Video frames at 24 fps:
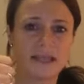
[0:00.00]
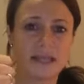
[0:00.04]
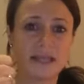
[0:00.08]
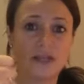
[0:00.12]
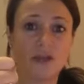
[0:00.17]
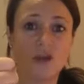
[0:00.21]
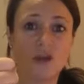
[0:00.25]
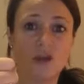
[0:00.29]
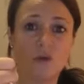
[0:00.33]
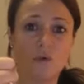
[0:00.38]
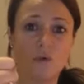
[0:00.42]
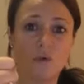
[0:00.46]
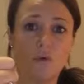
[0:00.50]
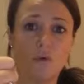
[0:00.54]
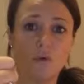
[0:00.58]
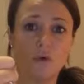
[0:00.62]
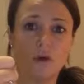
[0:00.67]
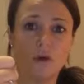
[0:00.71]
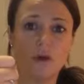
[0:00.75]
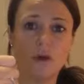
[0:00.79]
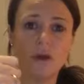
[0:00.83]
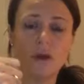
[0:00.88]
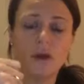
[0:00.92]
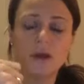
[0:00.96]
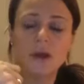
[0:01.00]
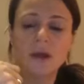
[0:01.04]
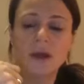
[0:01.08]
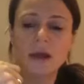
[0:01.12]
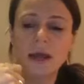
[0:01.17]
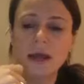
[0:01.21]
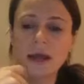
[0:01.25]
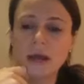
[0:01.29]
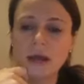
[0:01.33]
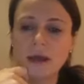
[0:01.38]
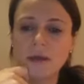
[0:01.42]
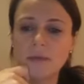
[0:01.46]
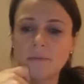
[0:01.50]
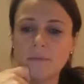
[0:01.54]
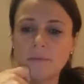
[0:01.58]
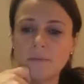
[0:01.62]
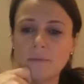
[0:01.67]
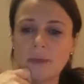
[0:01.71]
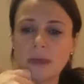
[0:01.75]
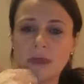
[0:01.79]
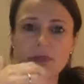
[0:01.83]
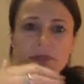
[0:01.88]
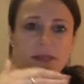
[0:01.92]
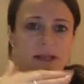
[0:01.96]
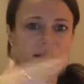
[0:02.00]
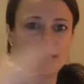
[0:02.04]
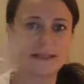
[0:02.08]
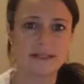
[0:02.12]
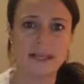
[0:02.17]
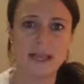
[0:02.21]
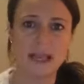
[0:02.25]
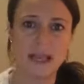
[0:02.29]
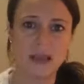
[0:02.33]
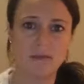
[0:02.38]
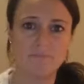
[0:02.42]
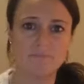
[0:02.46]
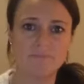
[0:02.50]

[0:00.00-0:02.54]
in York this year.